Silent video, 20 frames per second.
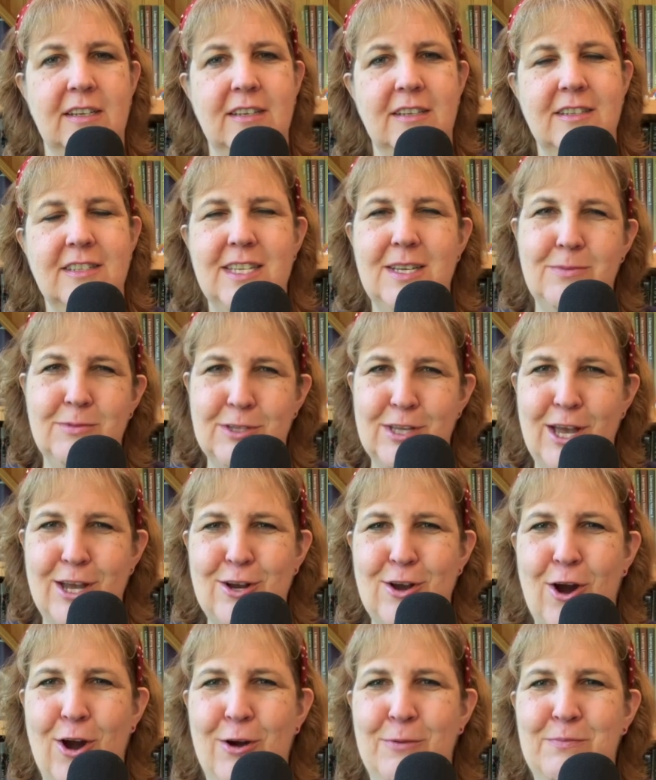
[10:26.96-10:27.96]
Seems
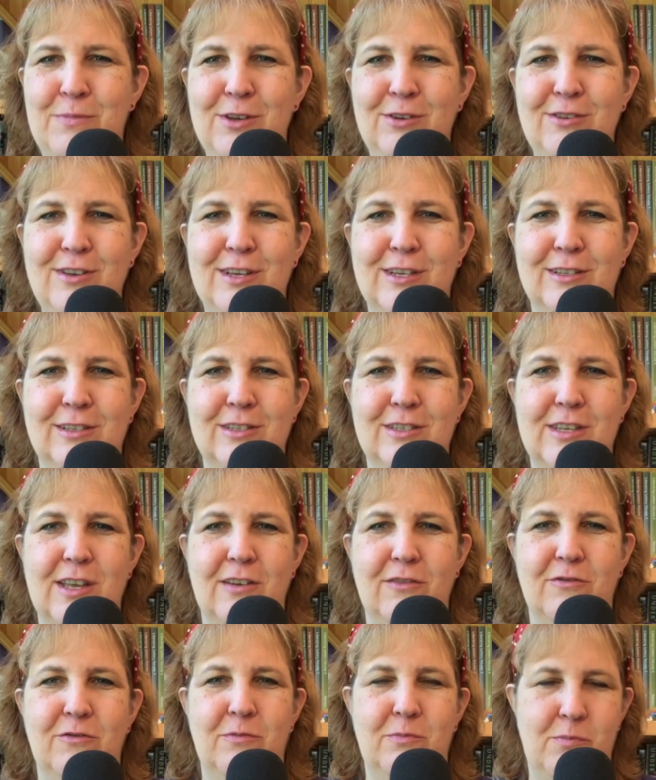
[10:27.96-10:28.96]
like our billions
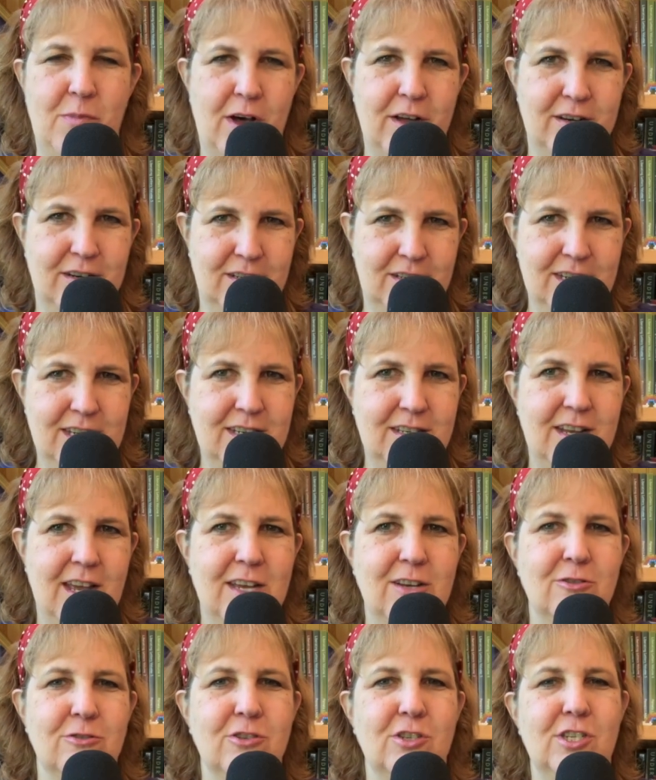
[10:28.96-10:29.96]
have bought a
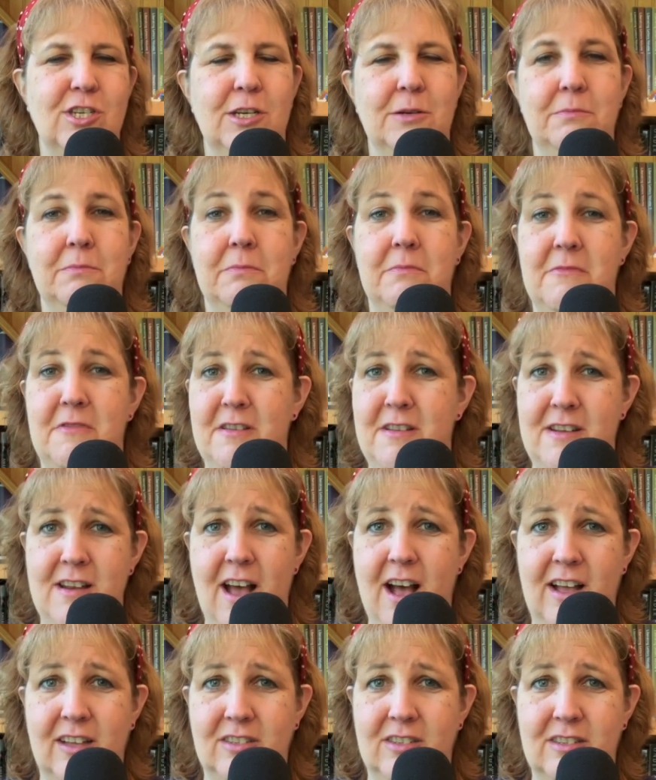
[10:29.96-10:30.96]
dictatorship,
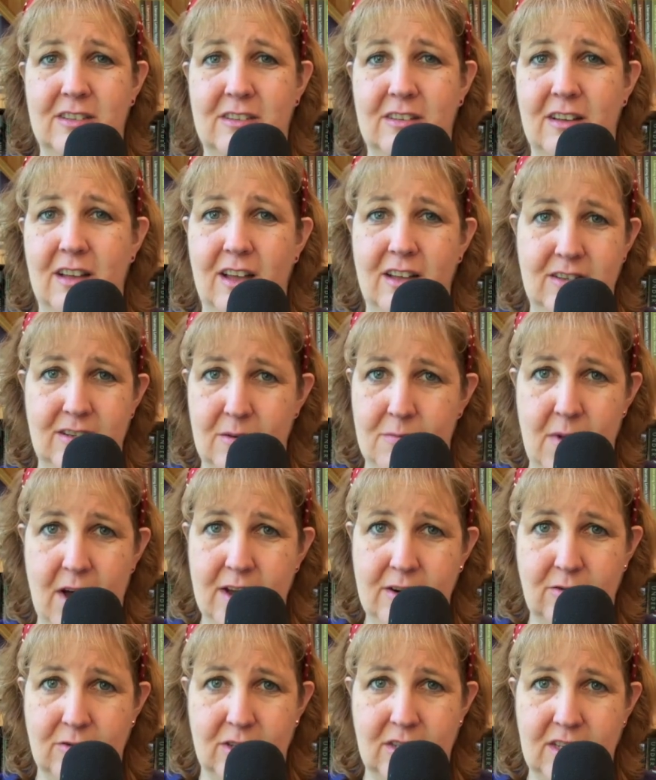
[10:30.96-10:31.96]
not a
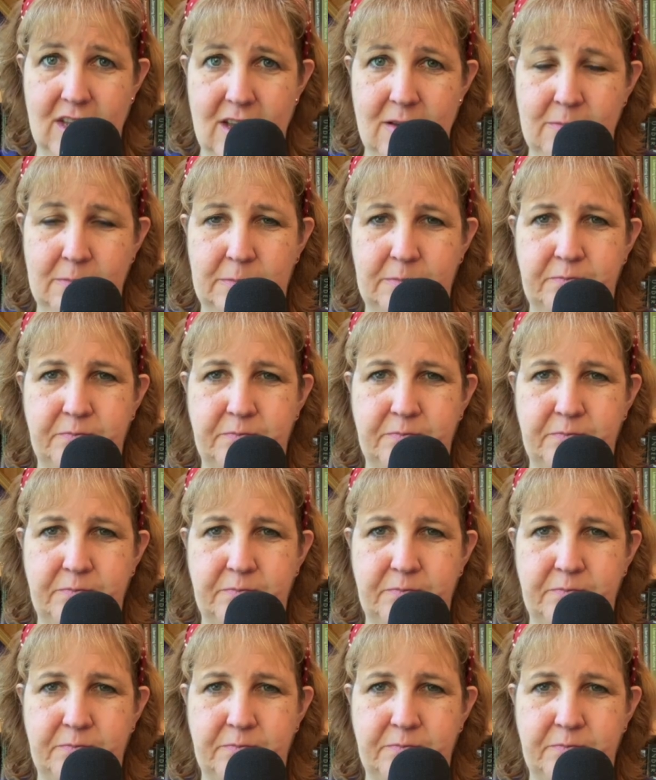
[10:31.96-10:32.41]
democracy.